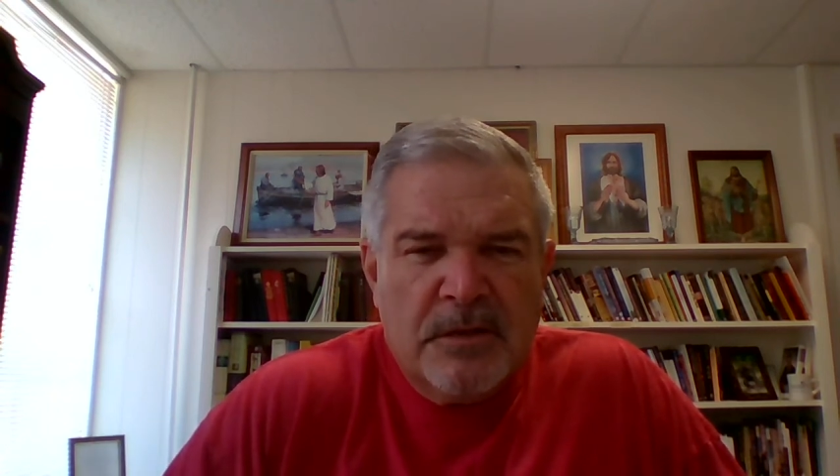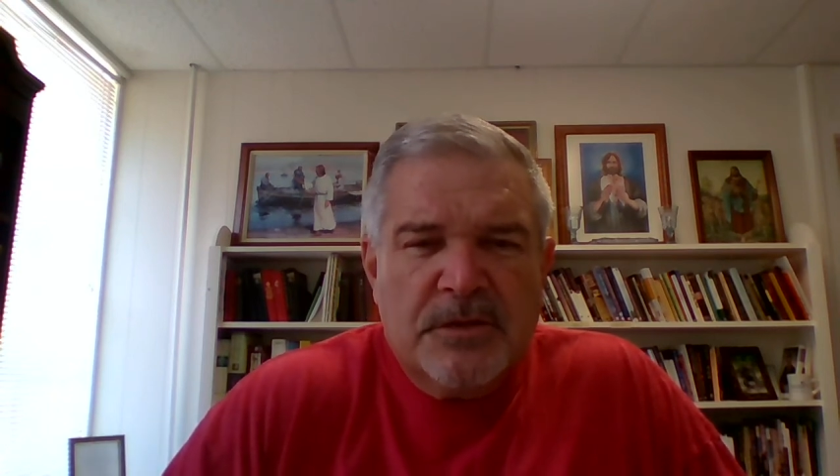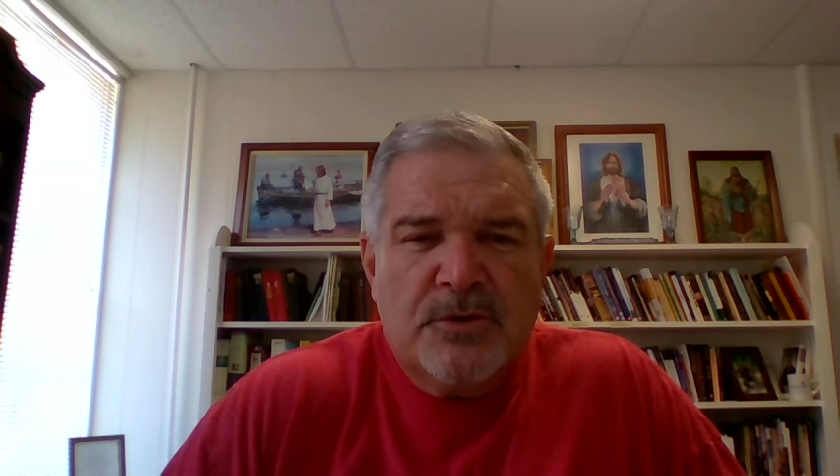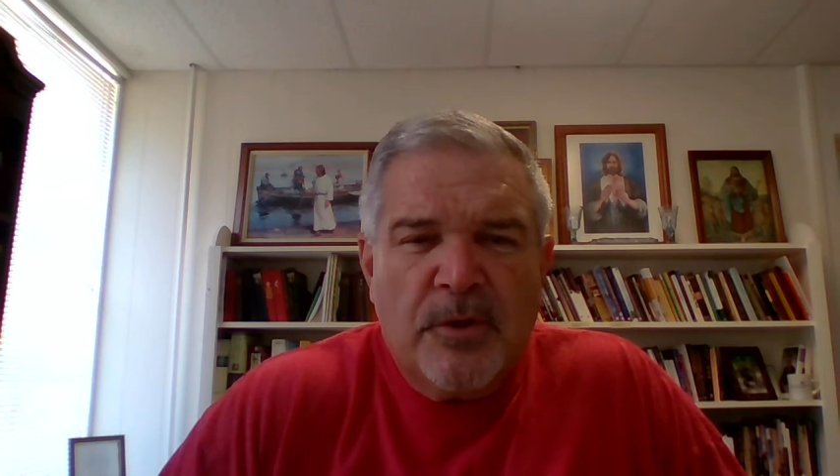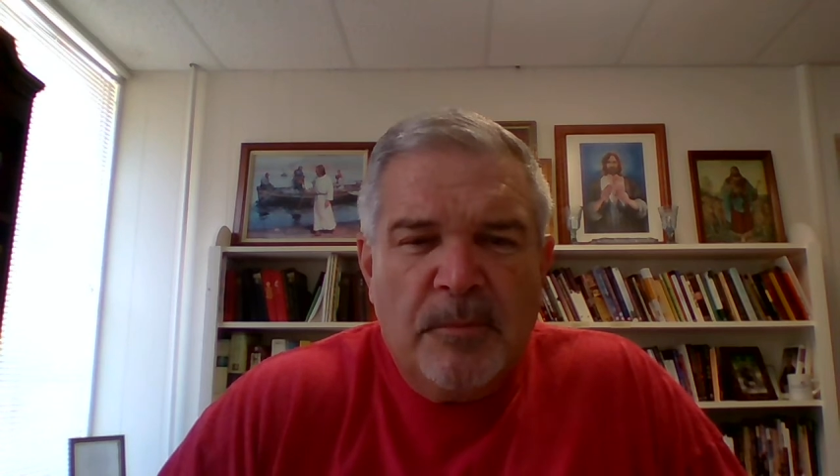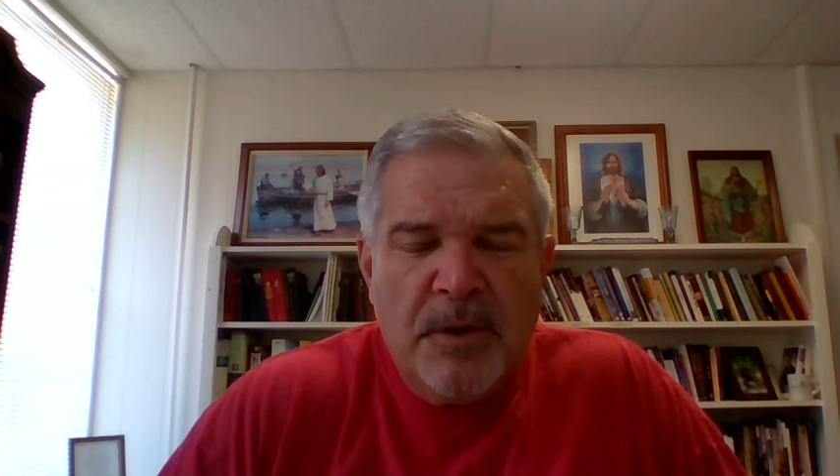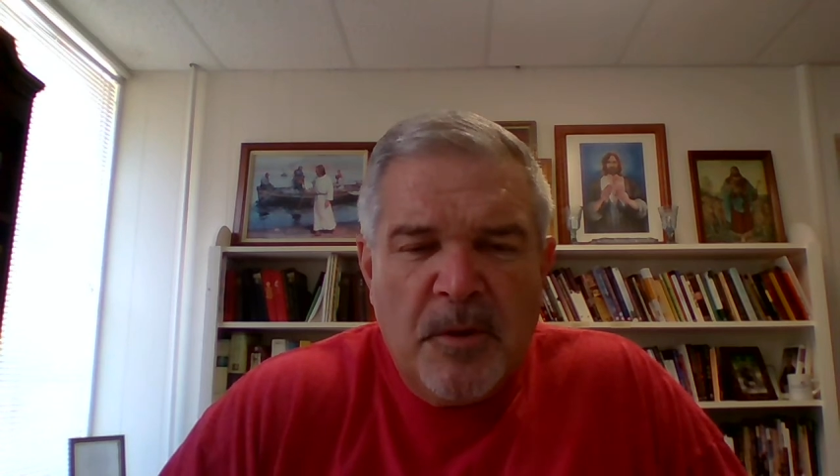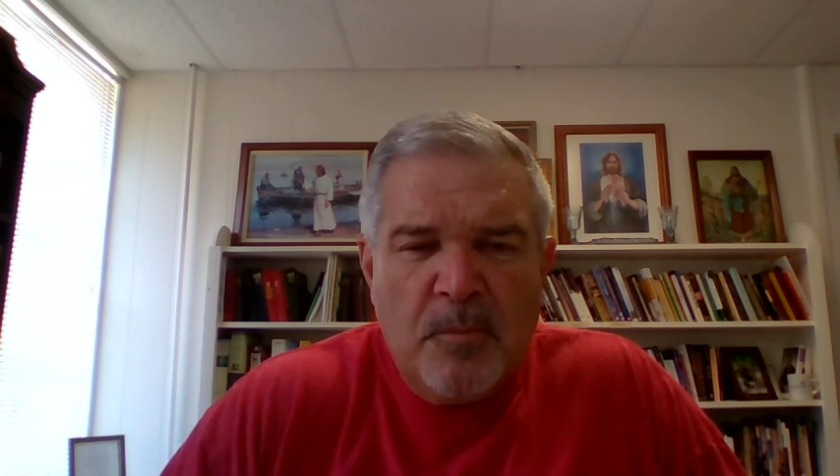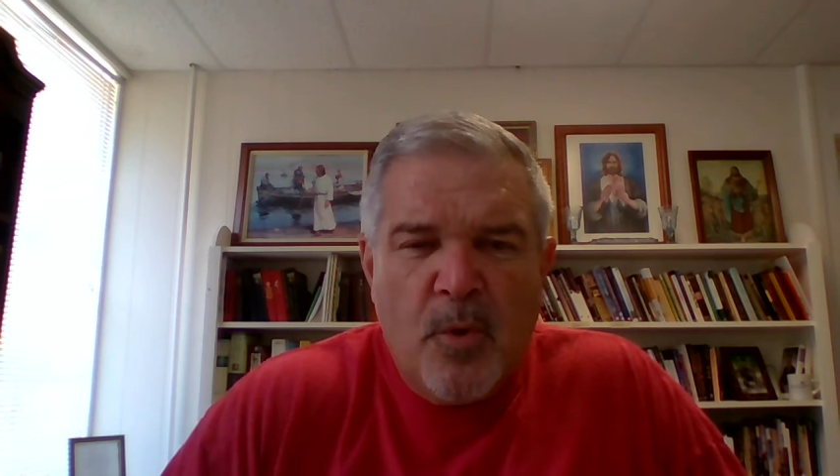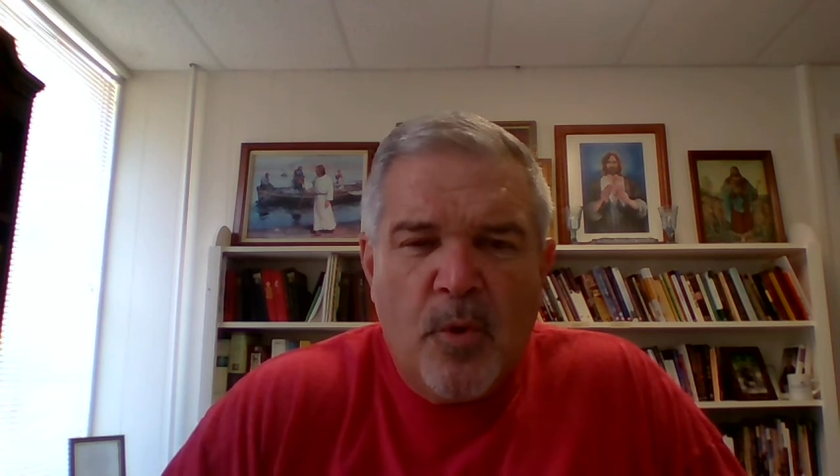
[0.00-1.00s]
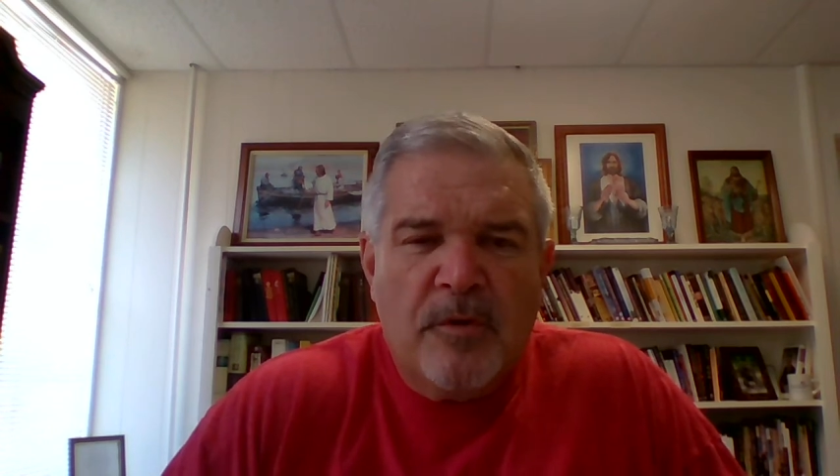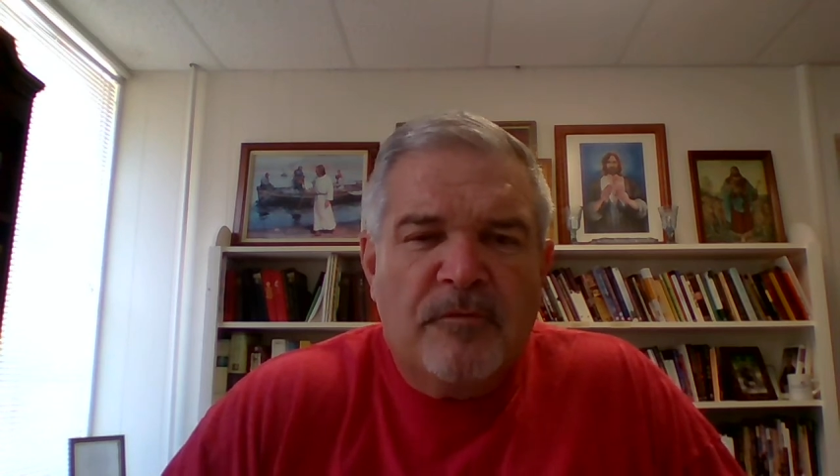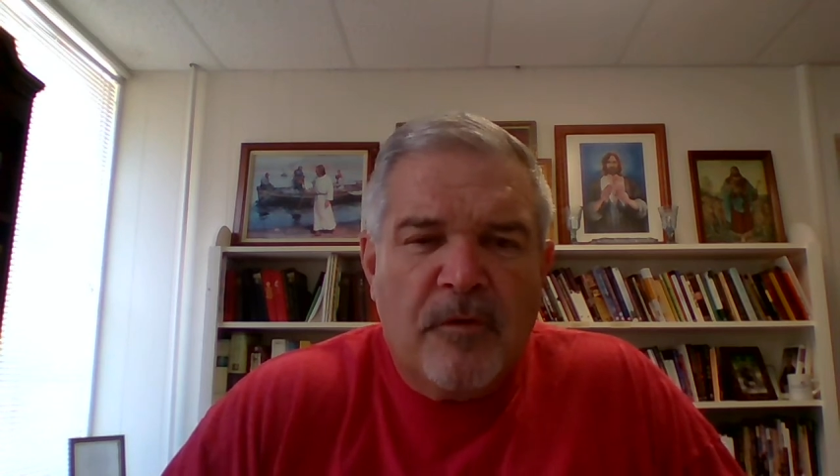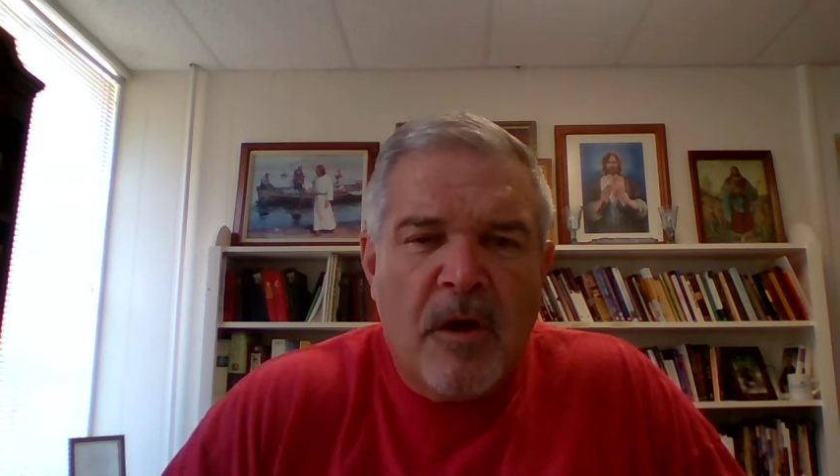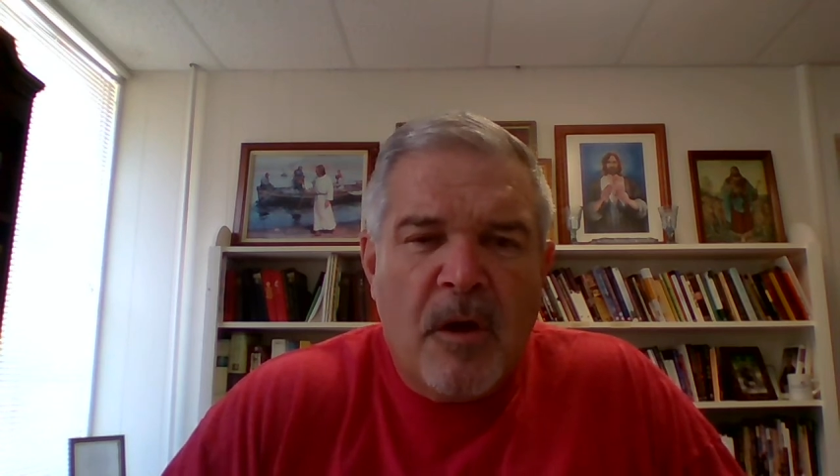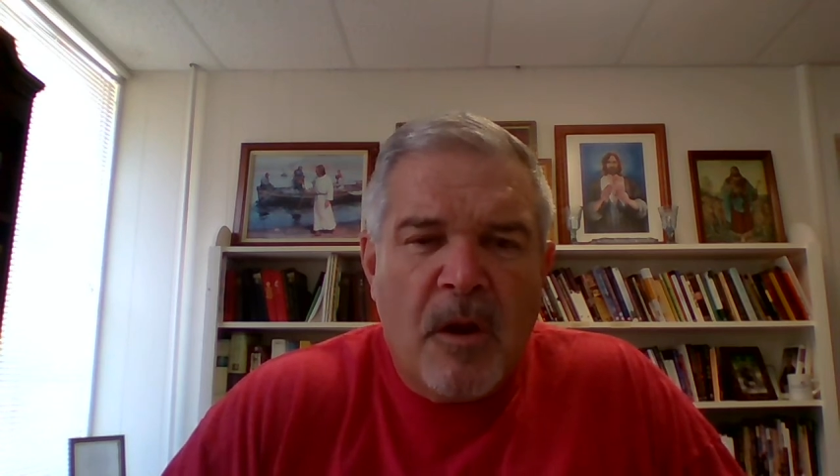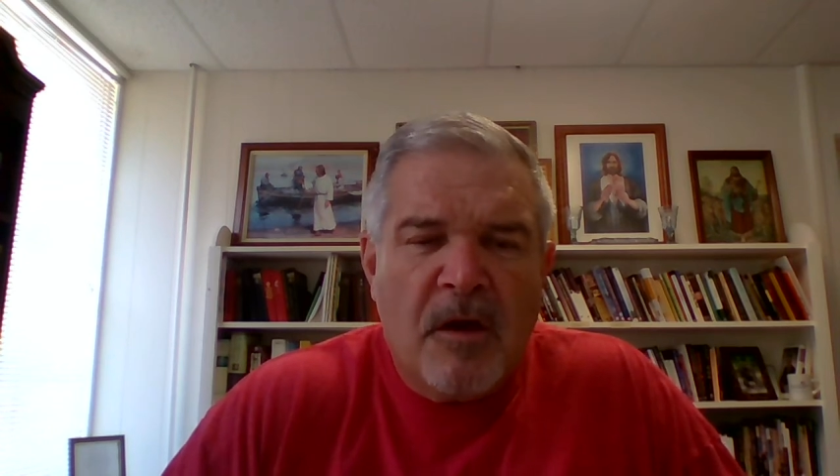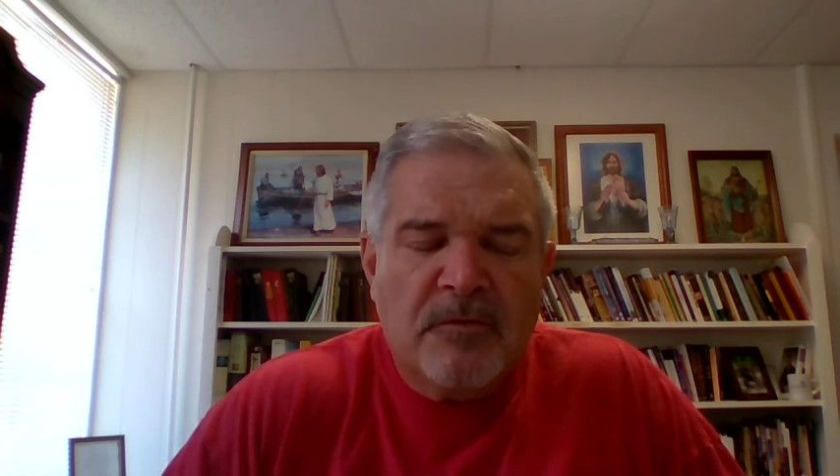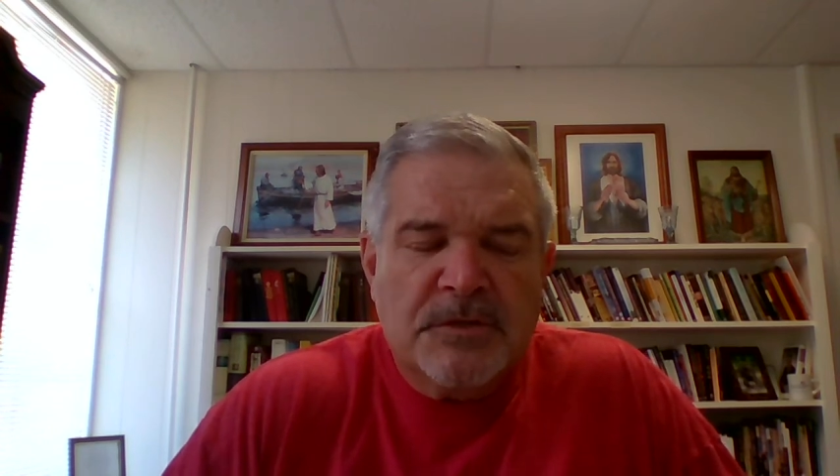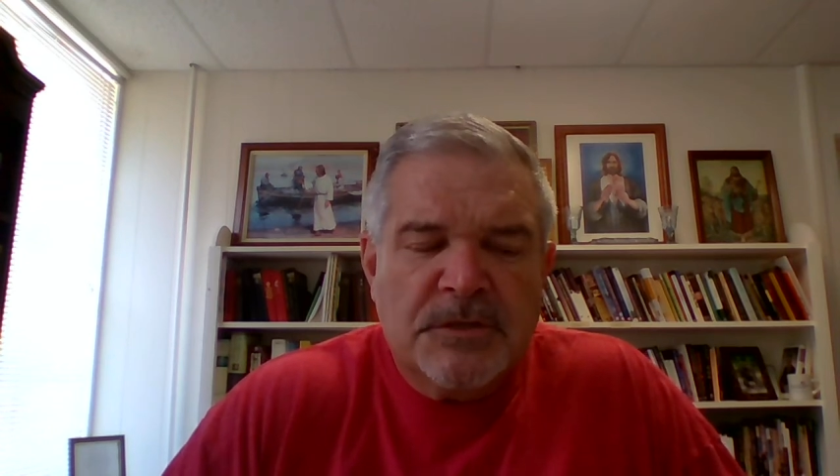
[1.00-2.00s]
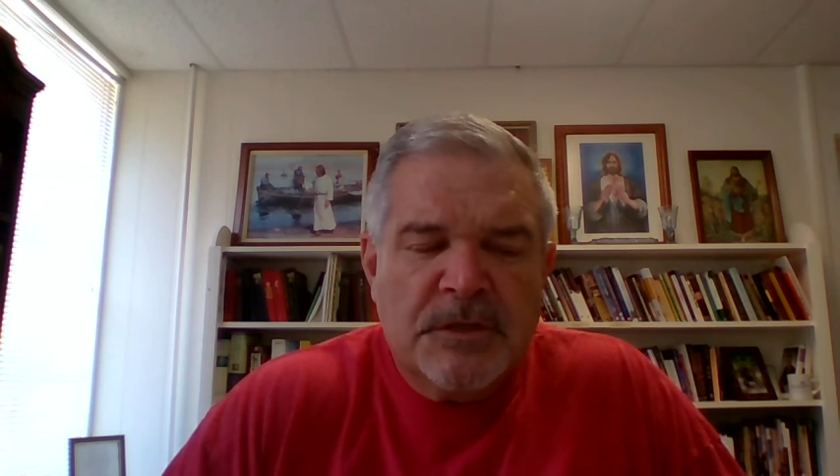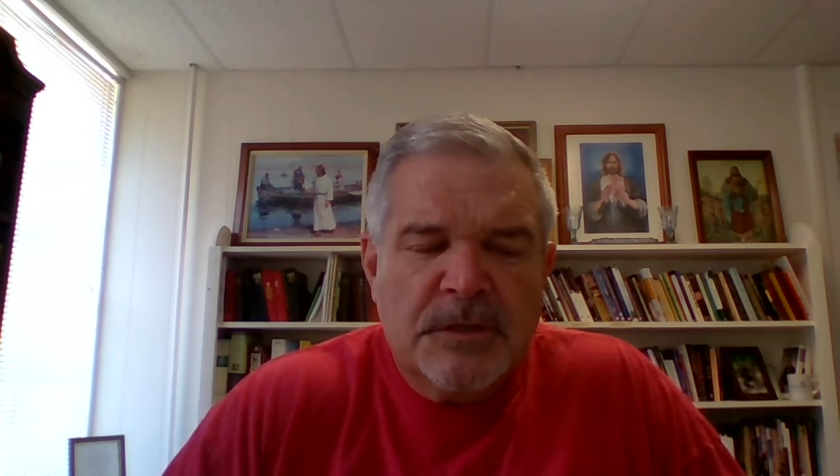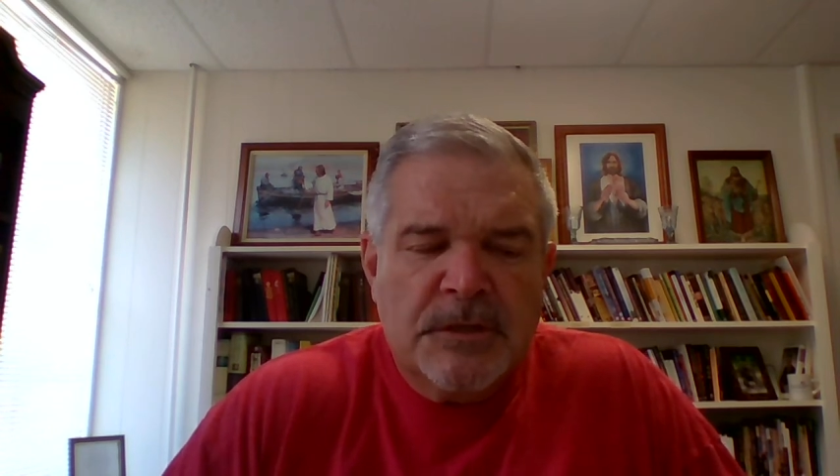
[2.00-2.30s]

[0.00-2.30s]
extremely important for all of us.